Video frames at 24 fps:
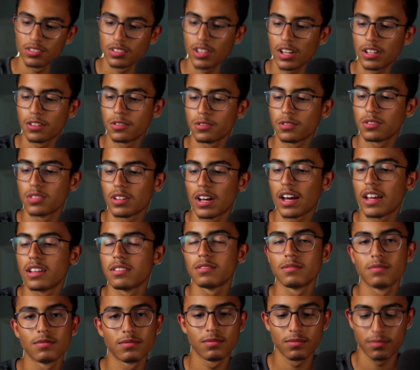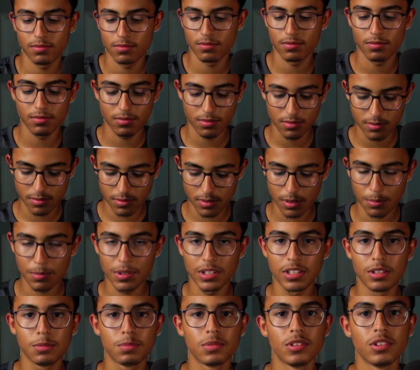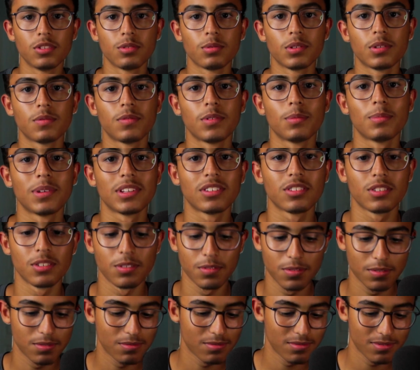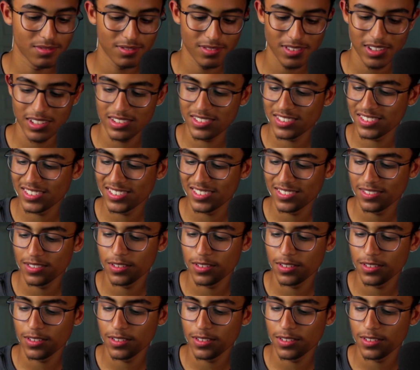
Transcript: I know. I, I'm gonna keep this one for myself. It's.